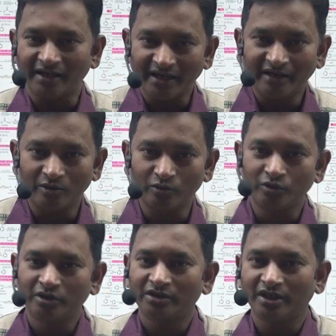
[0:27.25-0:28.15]
10
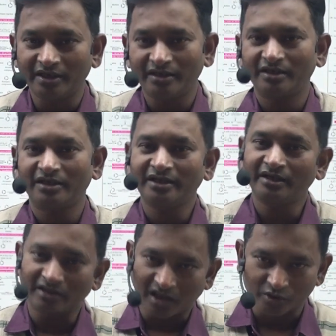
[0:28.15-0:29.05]
to
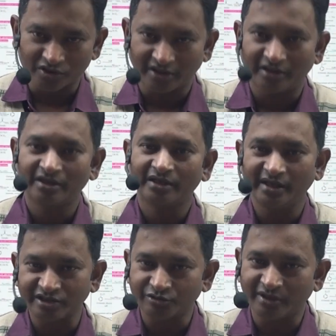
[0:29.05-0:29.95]
30,000
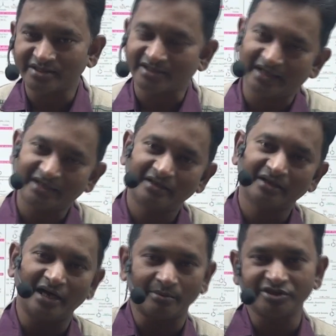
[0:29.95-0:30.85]
students get
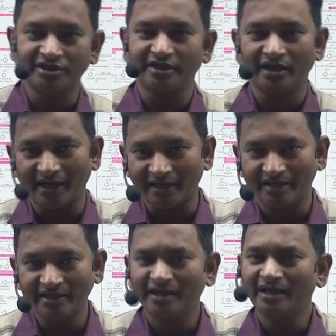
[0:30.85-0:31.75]
admission in
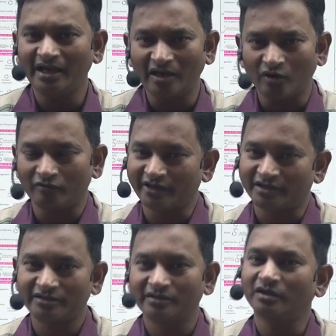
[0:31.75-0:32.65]
IIT along
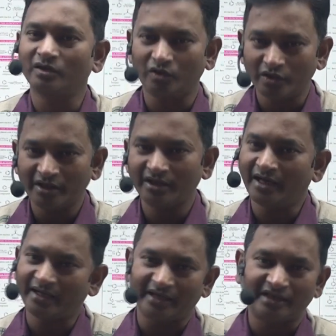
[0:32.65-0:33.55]
with good
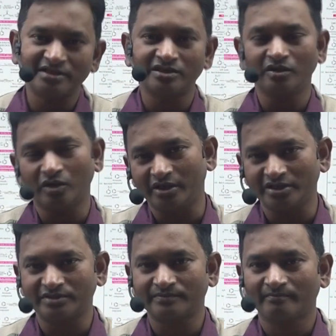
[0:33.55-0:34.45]
NIT
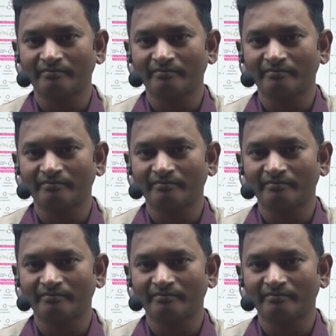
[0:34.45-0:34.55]
college,